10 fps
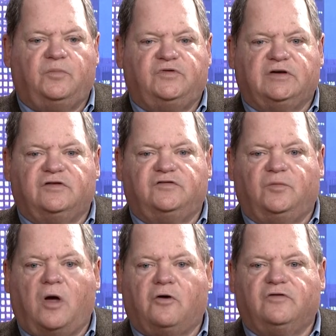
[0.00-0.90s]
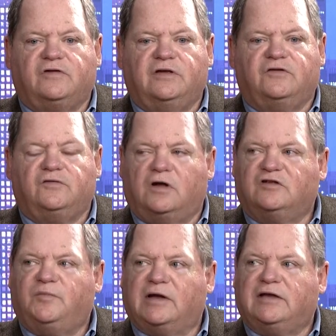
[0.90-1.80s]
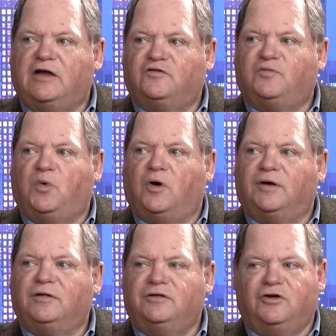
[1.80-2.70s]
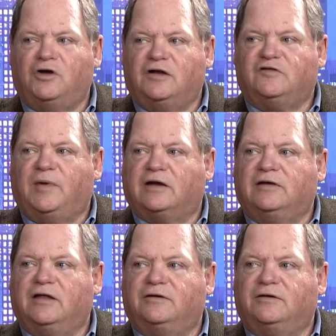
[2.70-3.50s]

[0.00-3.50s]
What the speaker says: stickers, democracy is not a spectator sport. You're not a spectator.